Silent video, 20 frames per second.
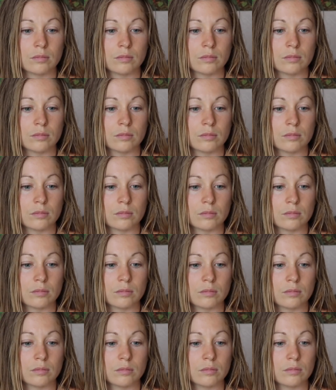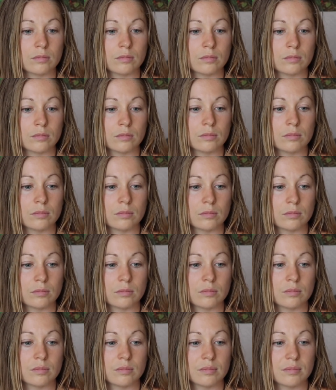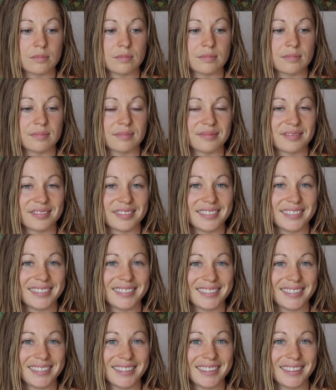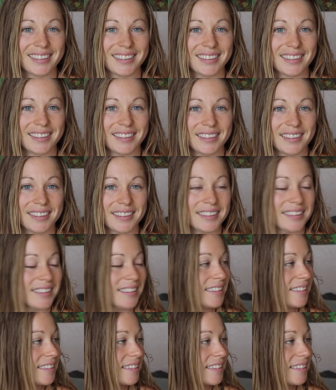(not speaking)